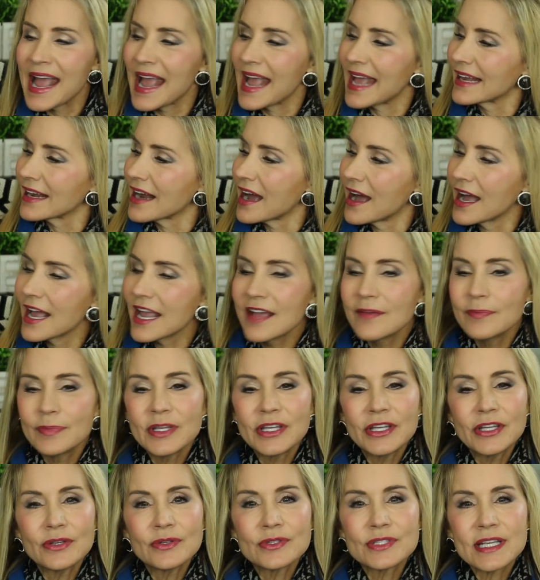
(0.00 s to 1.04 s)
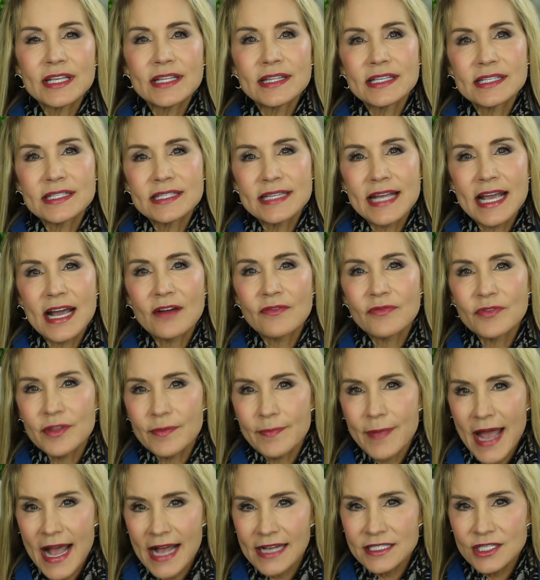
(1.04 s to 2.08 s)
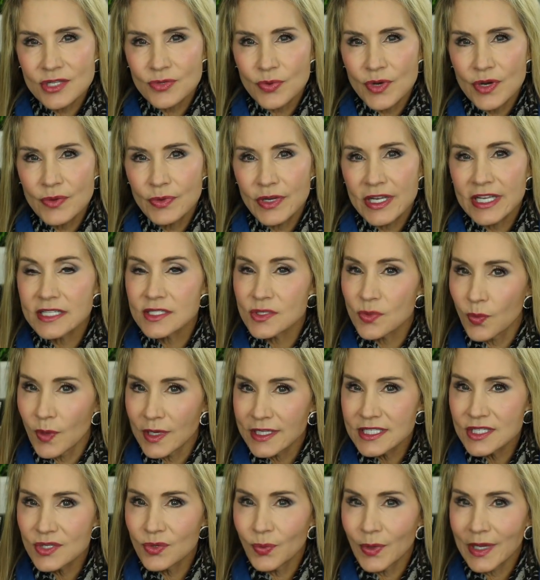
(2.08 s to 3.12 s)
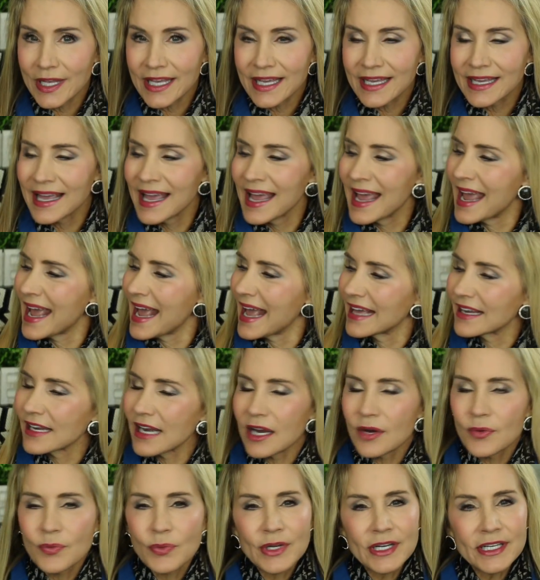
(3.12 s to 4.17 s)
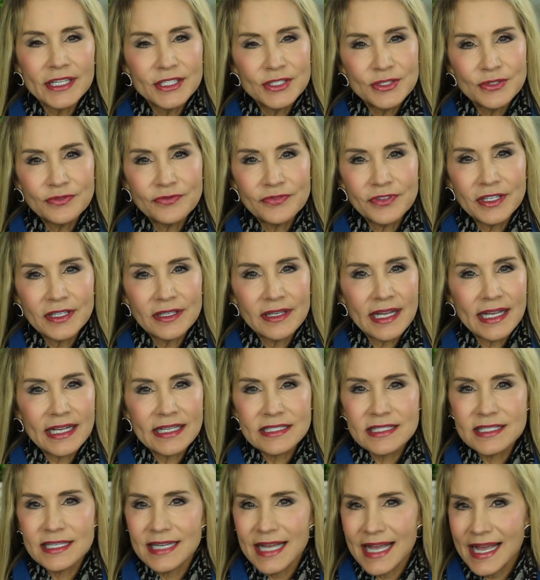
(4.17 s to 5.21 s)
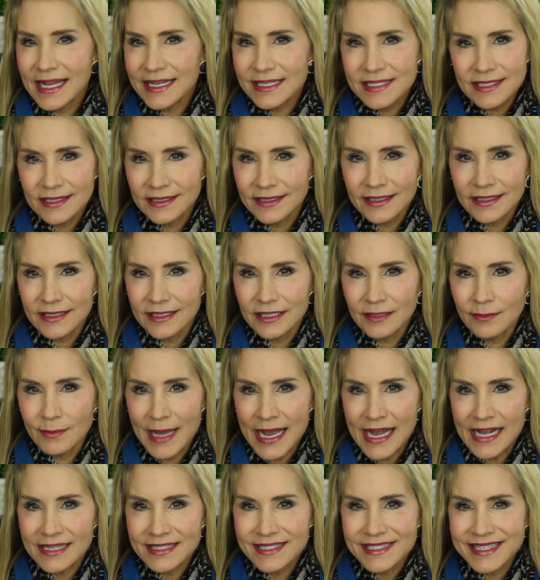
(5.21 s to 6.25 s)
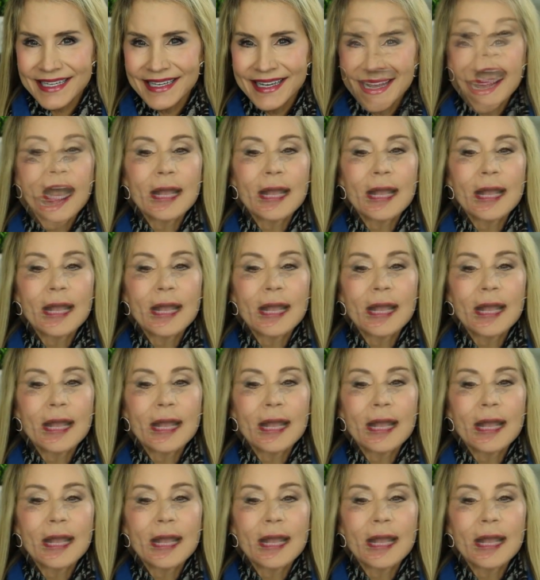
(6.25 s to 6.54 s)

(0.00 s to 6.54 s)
And I have been using this now for the past three weeks, once a week, and I really do feel like it's an excellent little mask.